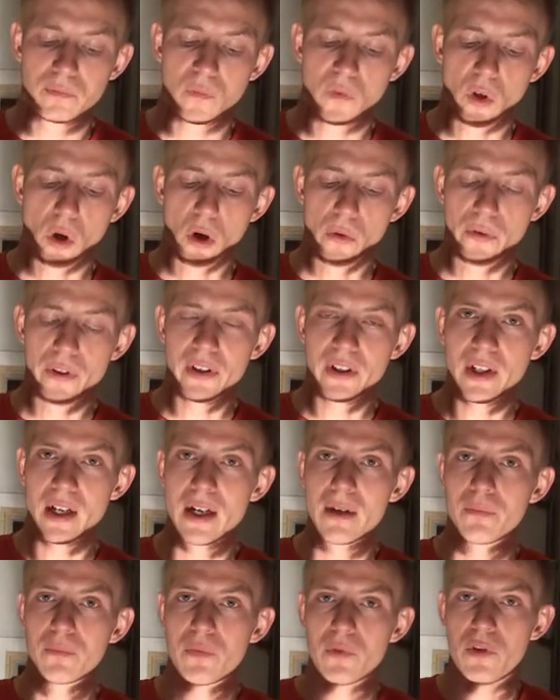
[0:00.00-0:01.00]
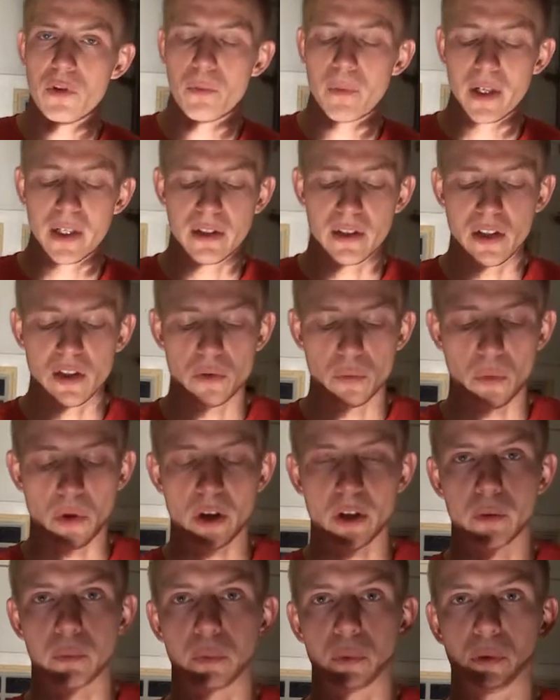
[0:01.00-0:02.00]
Over the top, to make these
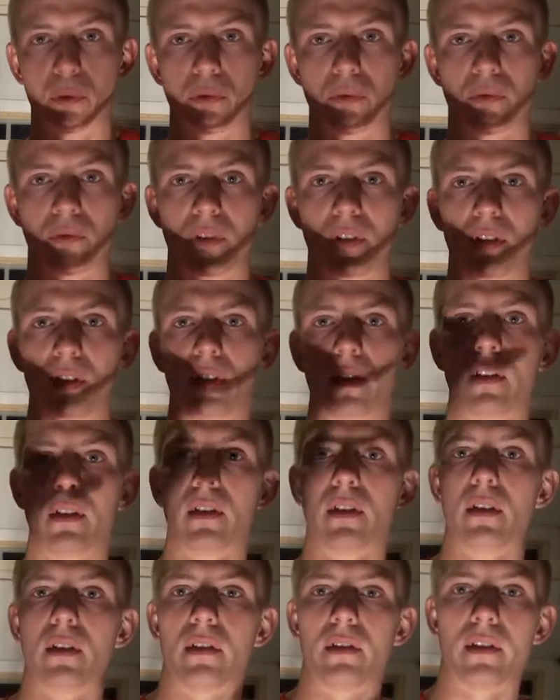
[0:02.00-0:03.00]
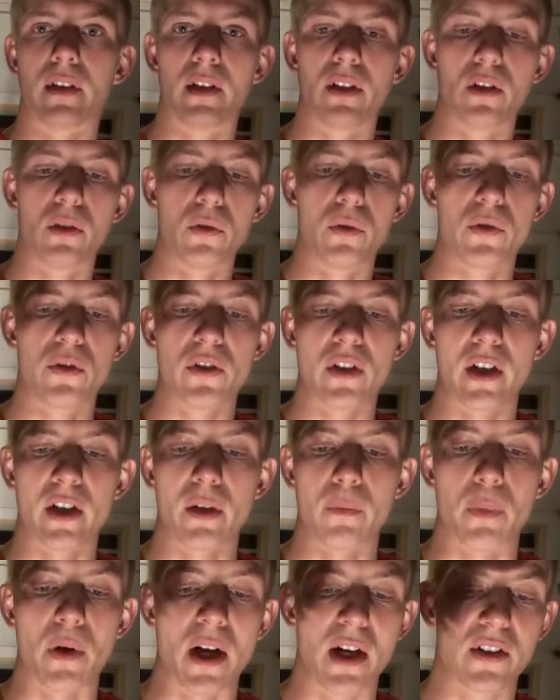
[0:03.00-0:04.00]
waterproof, they use an
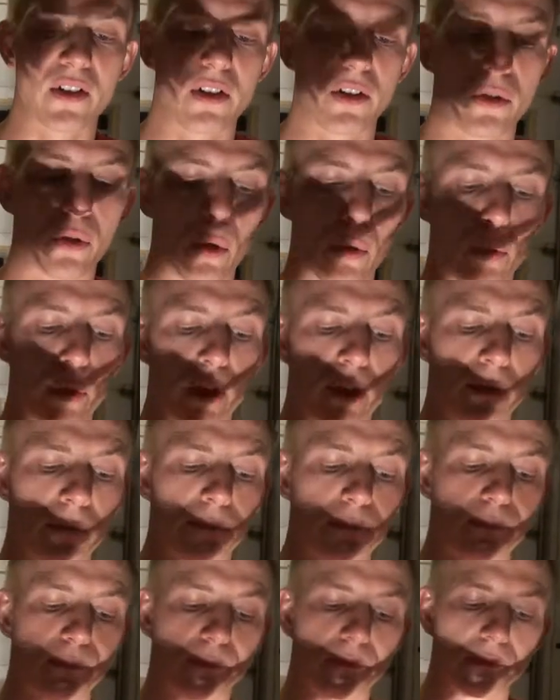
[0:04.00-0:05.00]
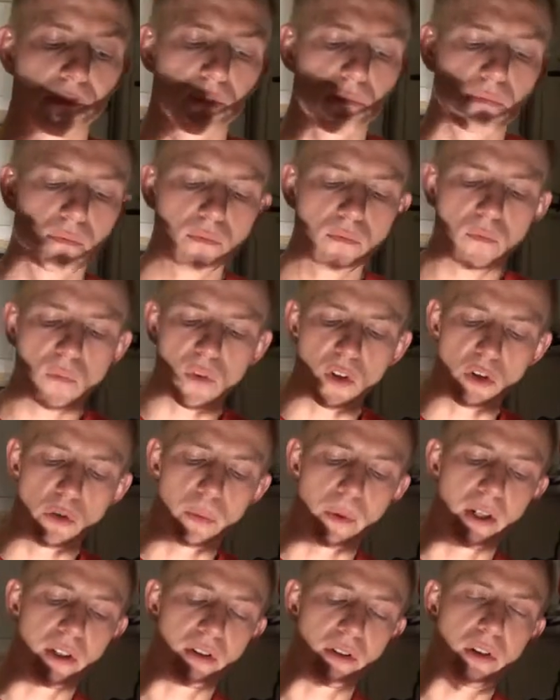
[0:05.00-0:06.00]
epoxy coating. So
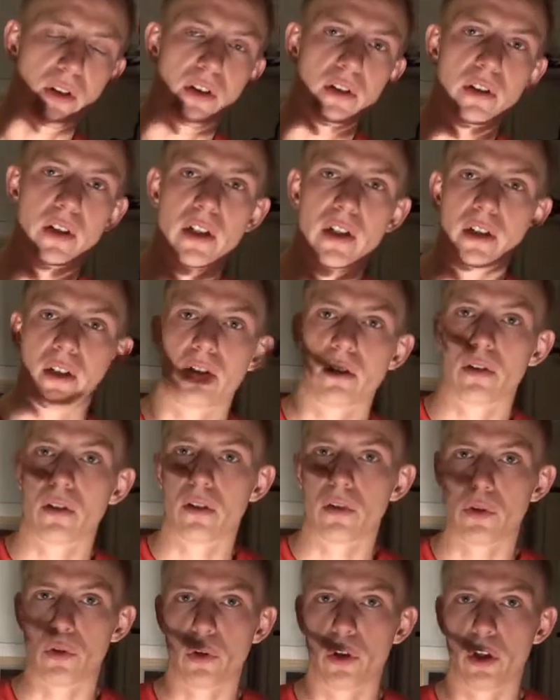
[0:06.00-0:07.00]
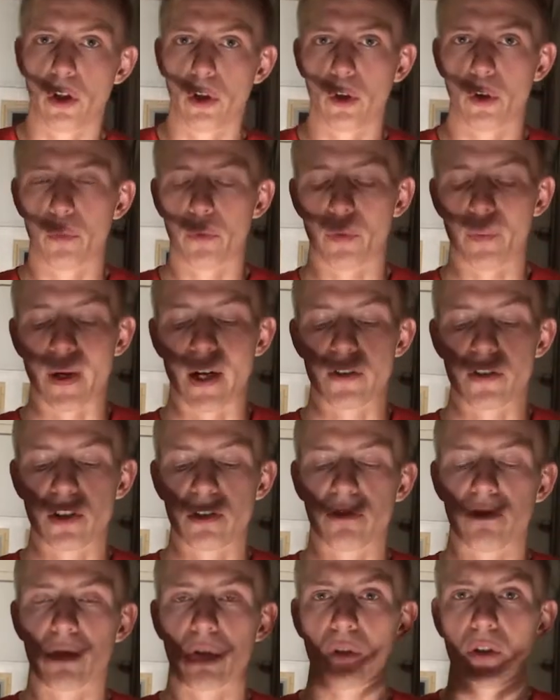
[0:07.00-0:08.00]
basically they do the aluminum housing
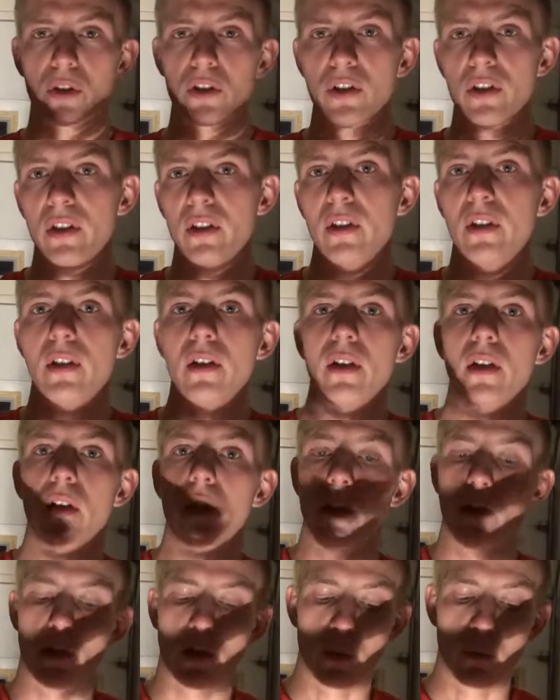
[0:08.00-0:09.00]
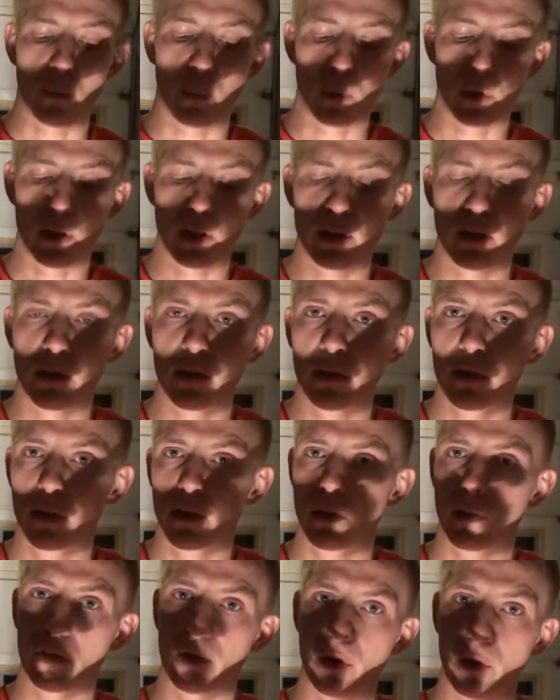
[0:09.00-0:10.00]
first, then put in
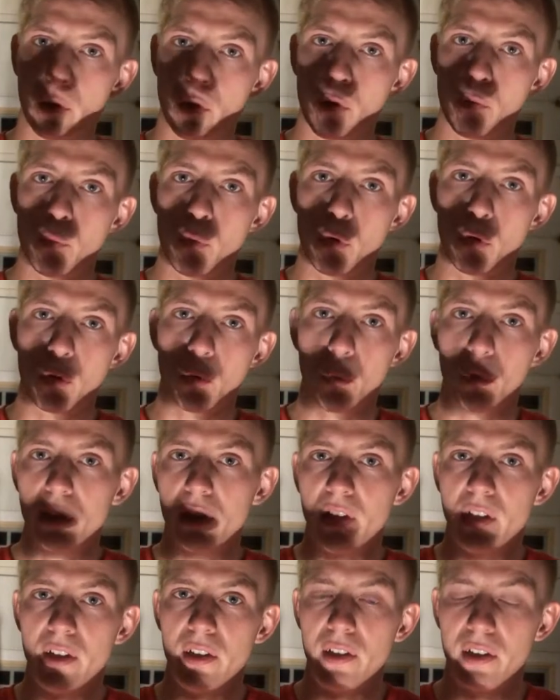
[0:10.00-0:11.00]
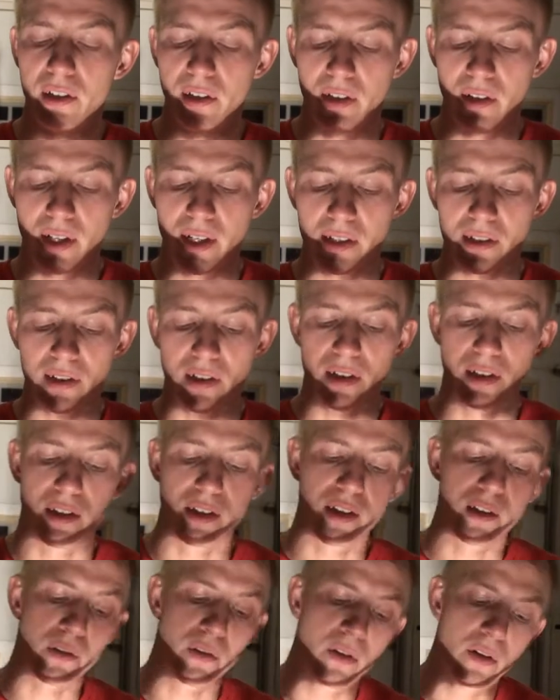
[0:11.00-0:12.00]
the little board with the LED lights, and
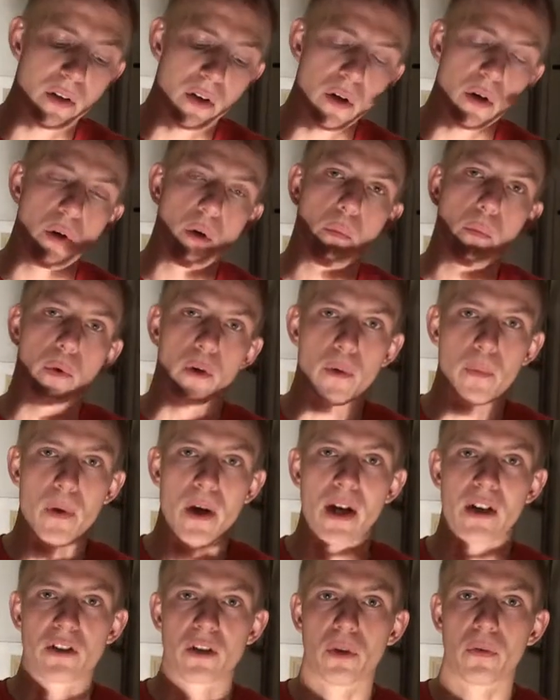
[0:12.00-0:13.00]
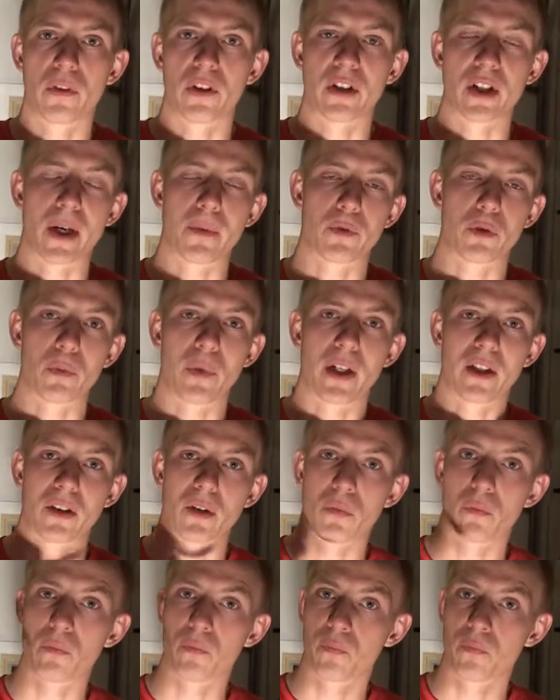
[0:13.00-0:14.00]
then put epoxy over the top to make
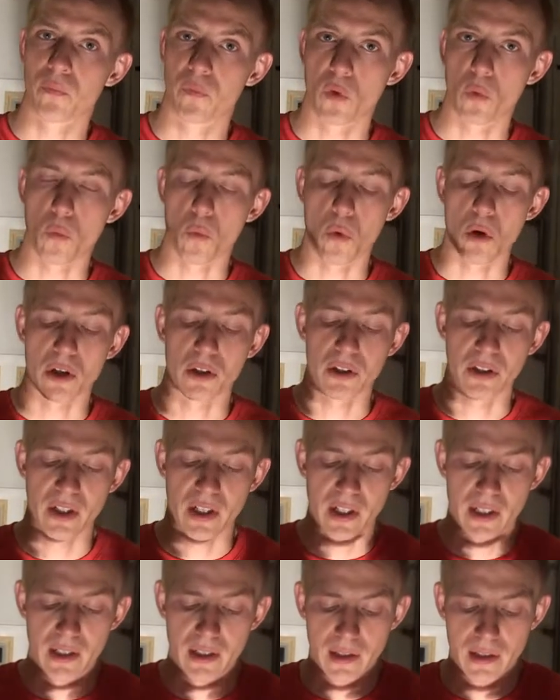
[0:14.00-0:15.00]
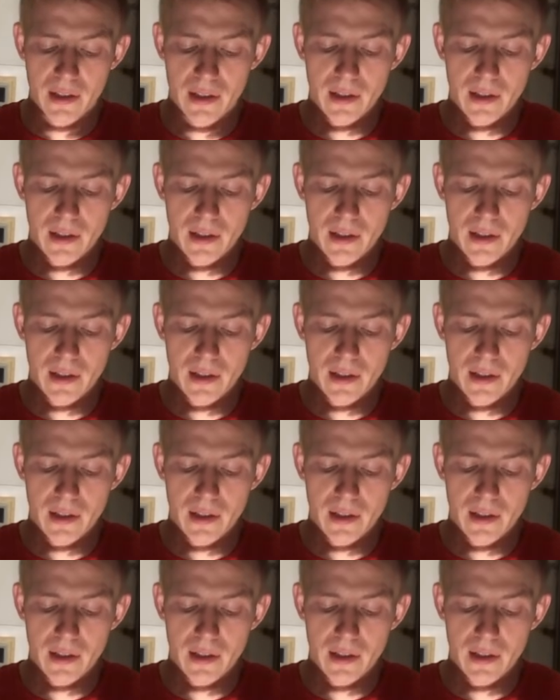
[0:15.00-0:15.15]
them watertight.